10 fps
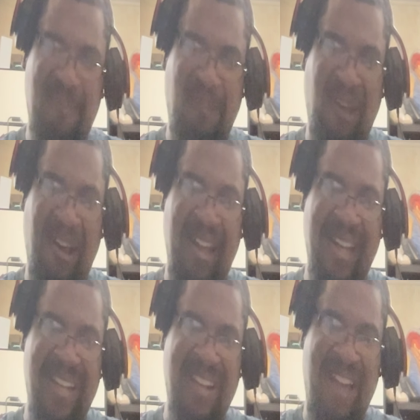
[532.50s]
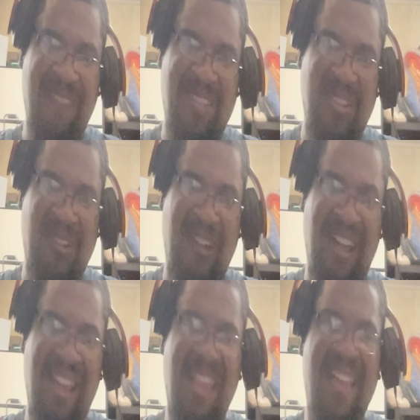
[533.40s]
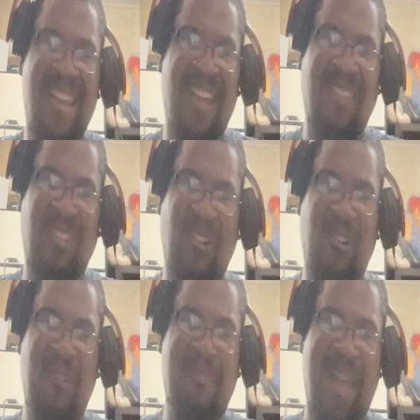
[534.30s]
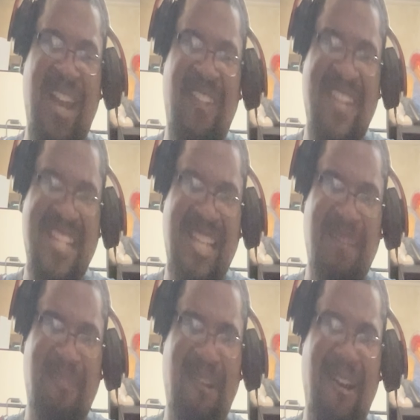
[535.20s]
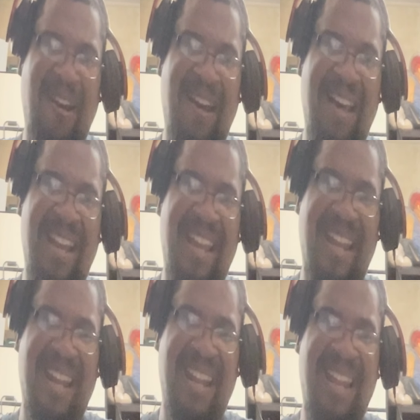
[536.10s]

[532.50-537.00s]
pod, and you have to throw batarangs at the pod, and